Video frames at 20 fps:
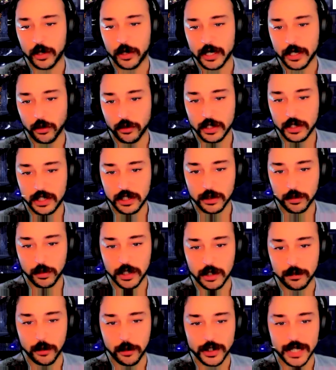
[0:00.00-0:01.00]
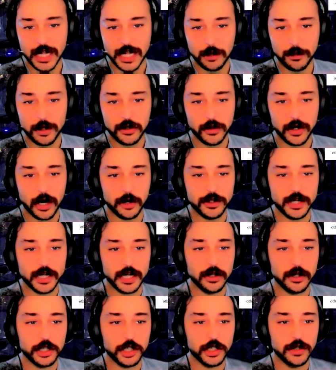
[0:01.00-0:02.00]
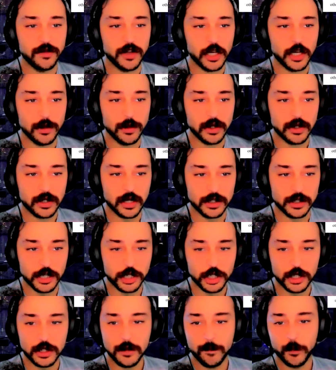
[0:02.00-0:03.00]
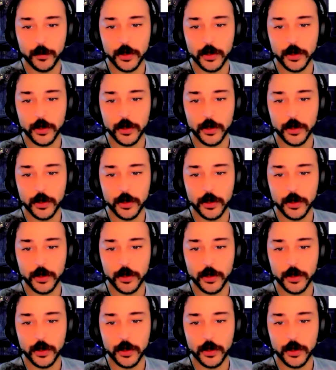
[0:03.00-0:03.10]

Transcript: It only deals with the most elementary articulation of the human condition,